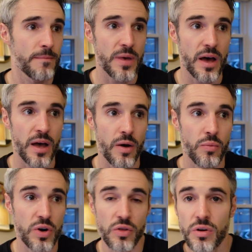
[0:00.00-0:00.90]

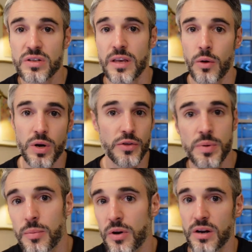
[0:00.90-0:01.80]
what it looks like, what other
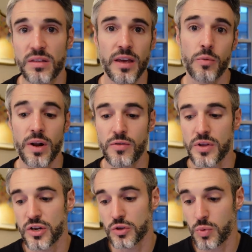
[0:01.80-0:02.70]
people are going to think, whatever.
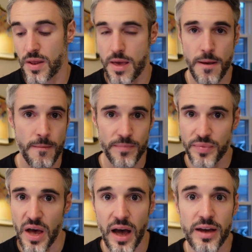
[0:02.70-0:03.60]
They just want
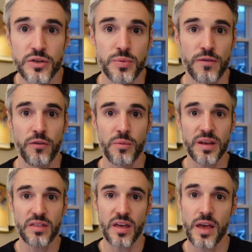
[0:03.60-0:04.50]
the highest
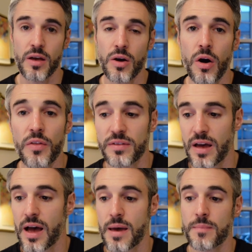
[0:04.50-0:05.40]
performing thing all the
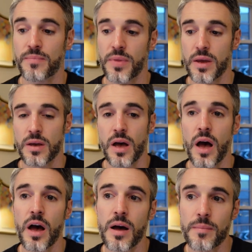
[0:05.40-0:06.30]
time,
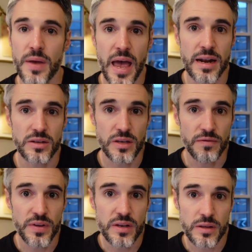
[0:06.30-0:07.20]
and as
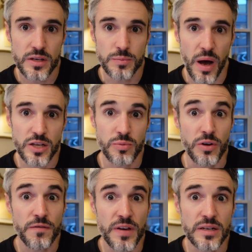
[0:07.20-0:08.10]
conveniently as
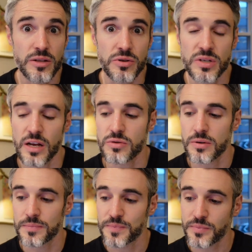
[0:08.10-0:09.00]
possible to fit into their schedule.